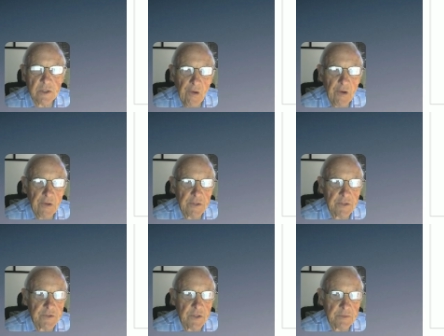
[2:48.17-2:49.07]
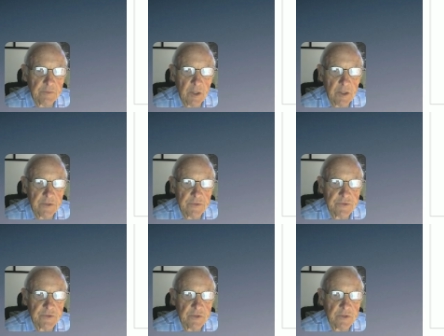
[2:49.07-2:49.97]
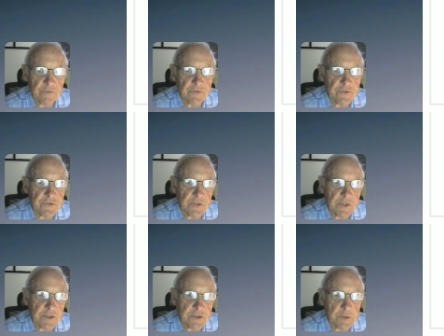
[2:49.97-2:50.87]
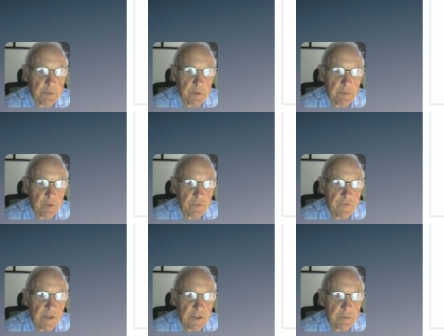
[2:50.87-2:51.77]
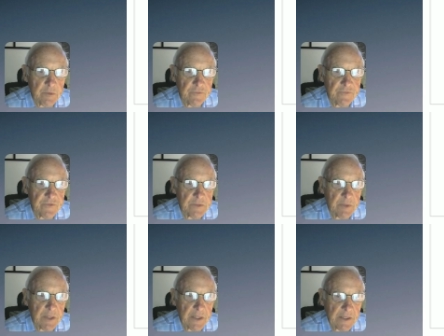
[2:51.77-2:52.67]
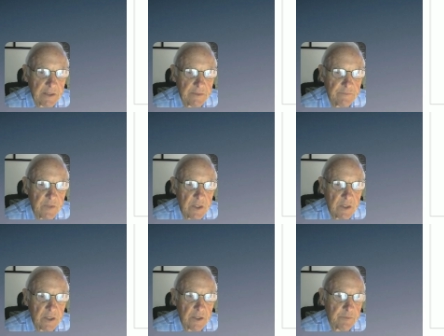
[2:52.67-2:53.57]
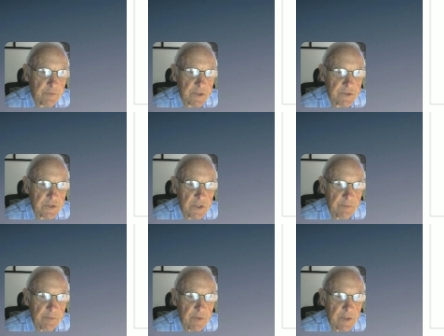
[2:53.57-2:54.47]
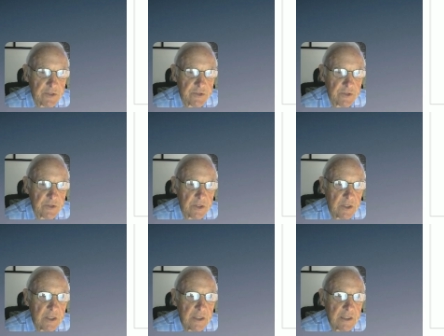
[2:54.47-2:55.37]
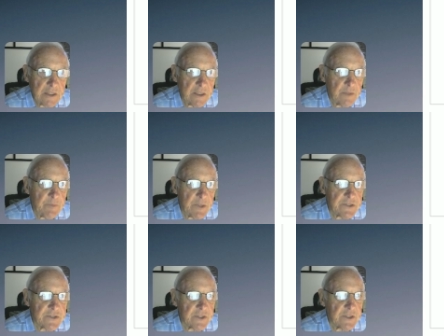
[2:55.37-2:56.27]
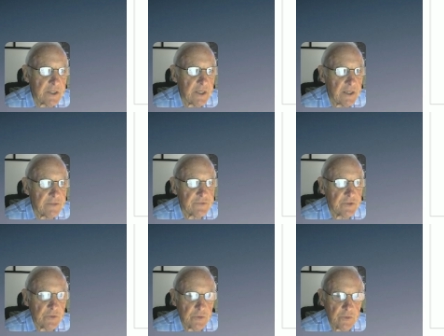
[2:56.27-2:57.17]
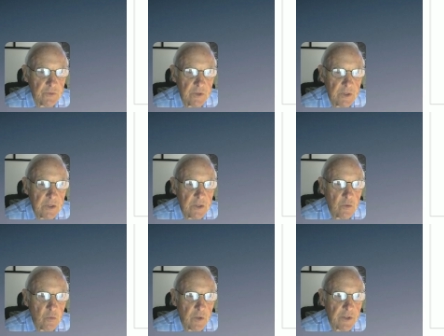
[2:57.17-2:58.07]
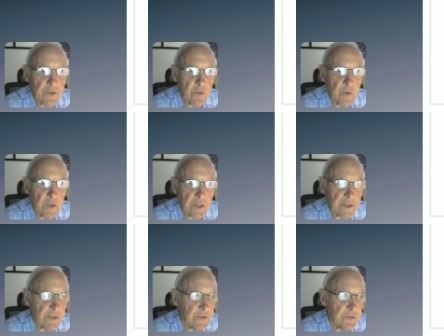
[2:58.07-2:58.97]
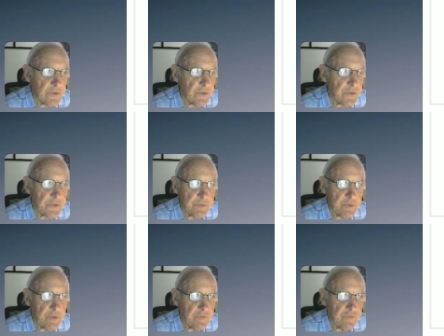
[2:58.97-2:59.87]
on Dotmocracy. The first thing is to promote valuable feedback on the present operation. You basically have to know where you are in order to move